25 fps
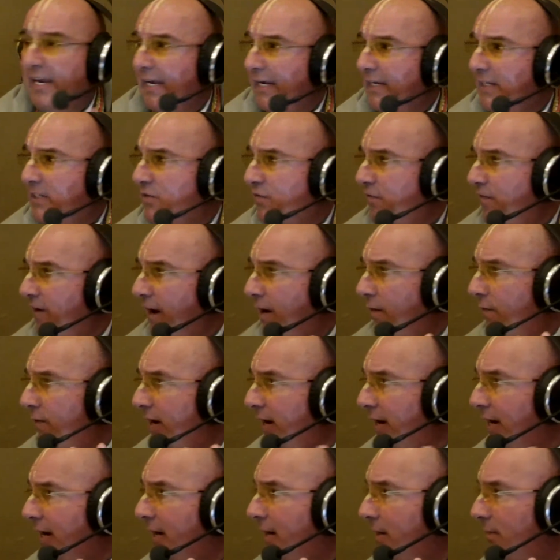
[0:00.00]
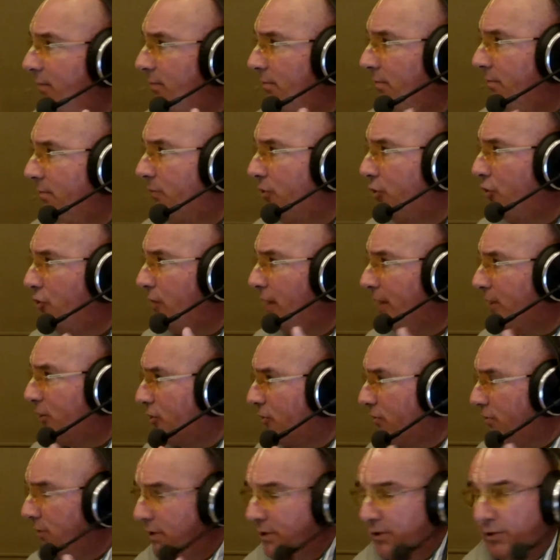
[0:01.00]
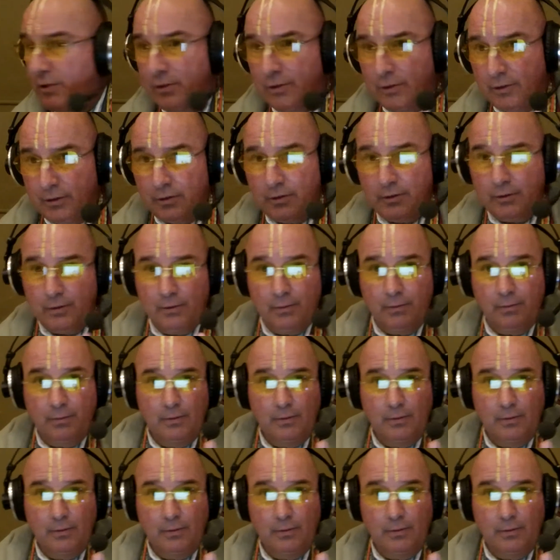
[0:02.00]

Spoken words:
is very treacherous.